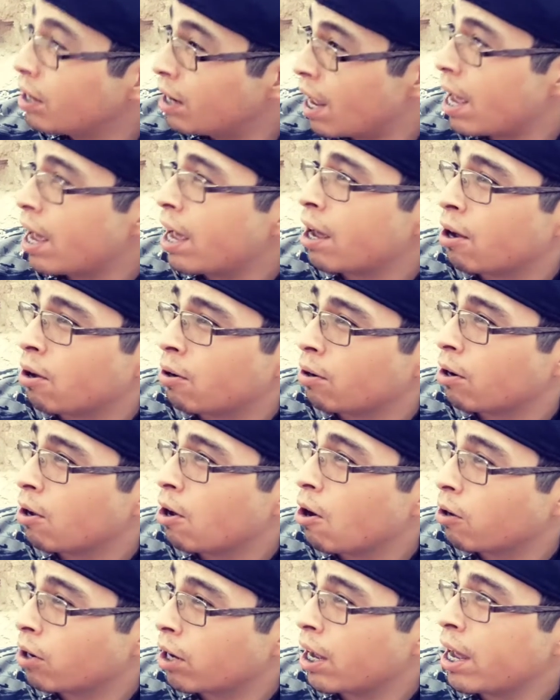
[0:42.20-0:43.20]
down,
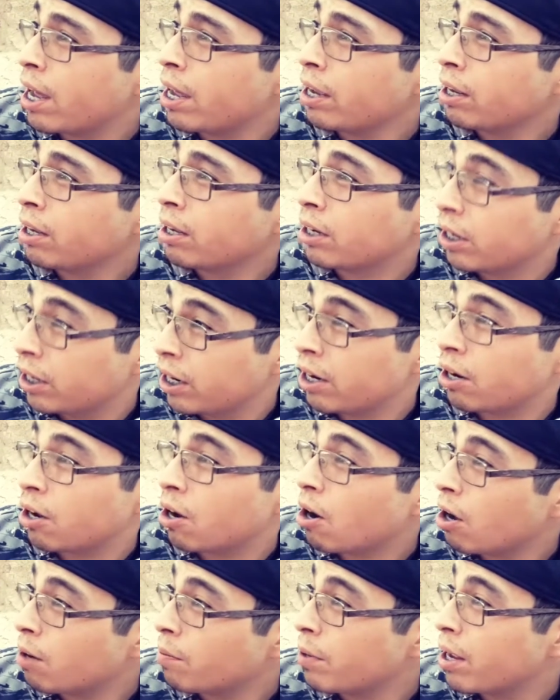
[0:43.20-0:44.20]
okay? You need to
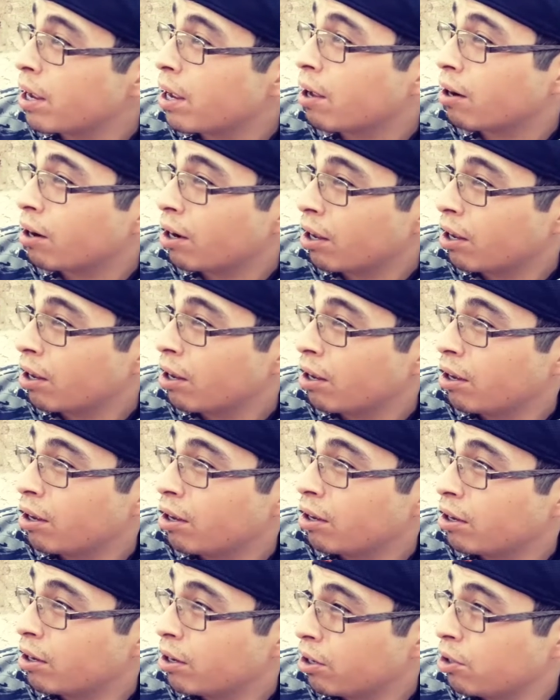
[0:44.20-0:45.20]
calm down.
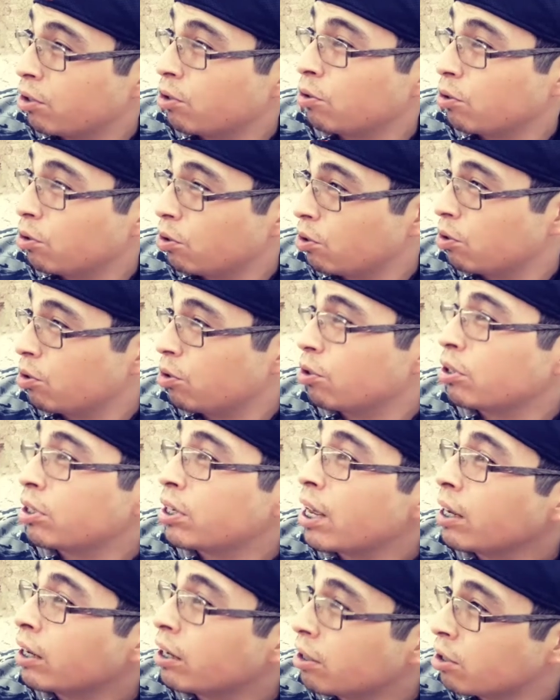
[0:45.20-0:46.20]
You, you, you're
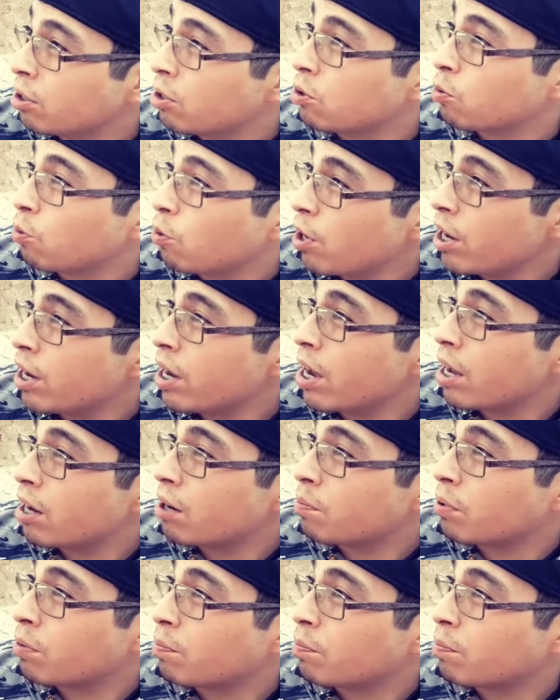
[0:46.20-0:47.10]
taking this way out of